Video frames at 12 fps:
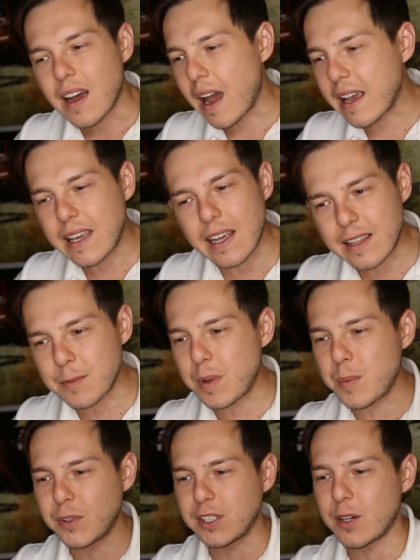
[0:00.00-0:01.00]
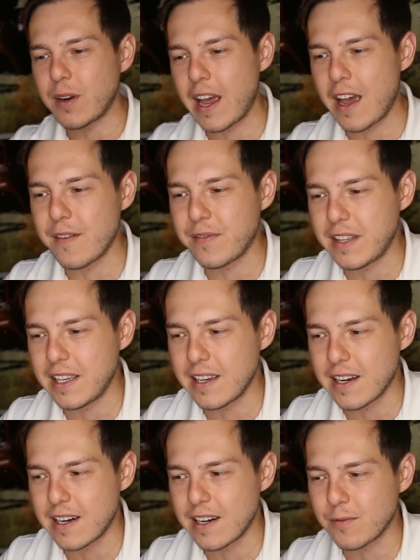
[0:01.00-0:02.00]
I get that people don't have
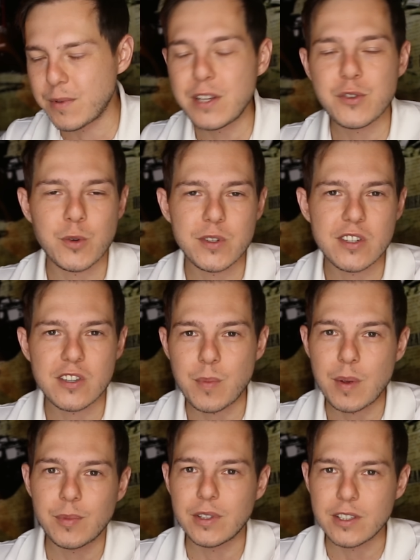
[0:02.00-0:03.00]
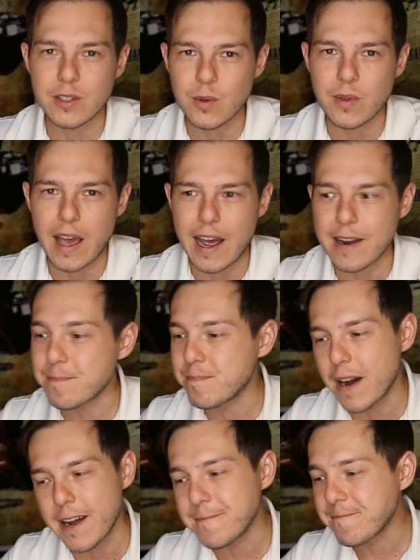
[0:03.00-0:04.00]
the uh, resources to be able to do that,
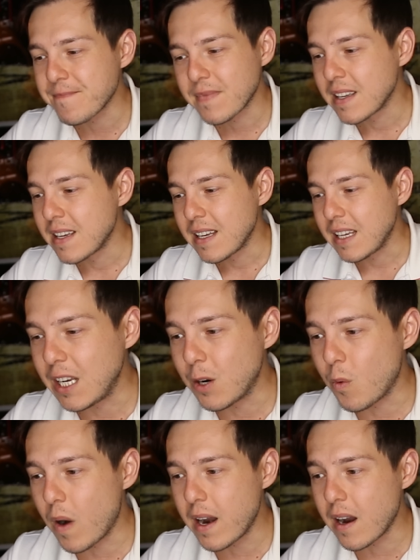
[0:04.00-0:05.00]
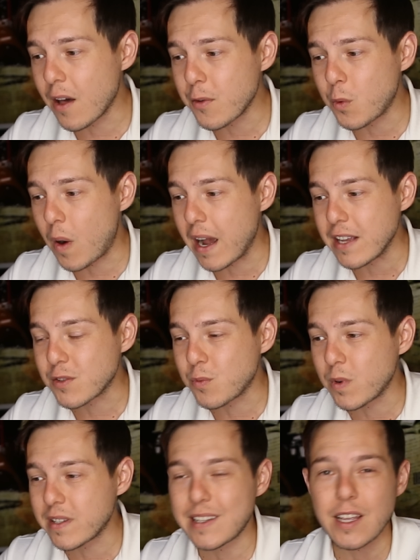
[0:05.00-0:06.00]
but you know what? Otherwise,
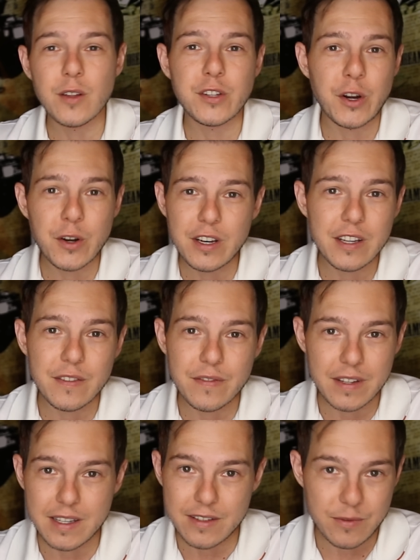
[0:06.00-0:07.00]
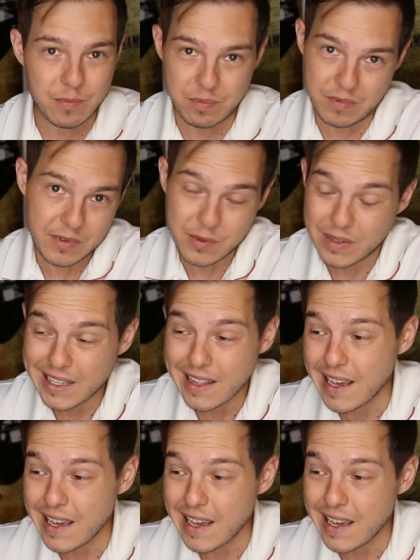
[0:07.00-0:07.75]
what's the alternative? Is is really